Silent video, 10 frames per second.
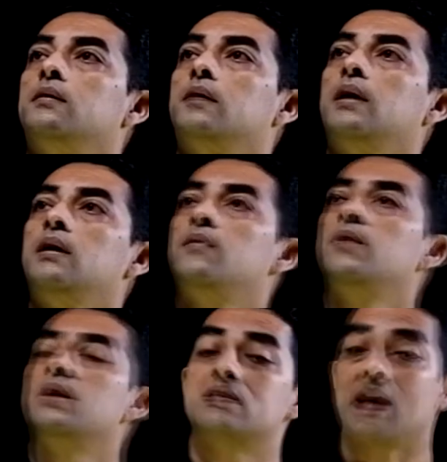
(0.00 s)
right? If
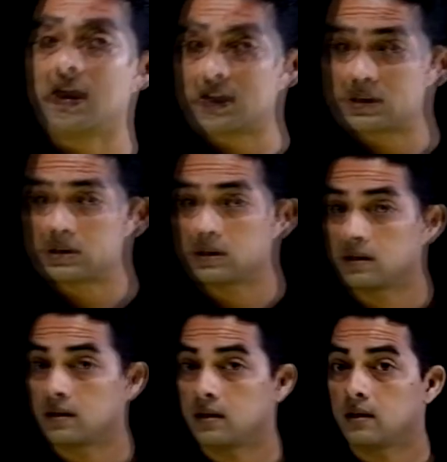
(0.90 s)
it is X,
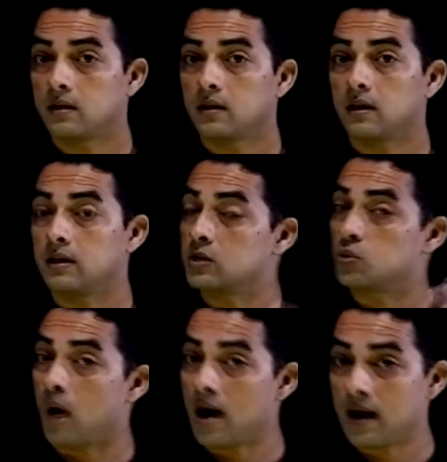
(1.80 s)
it
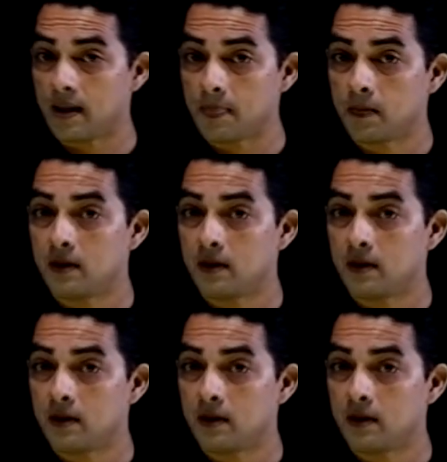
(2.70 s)
is Y,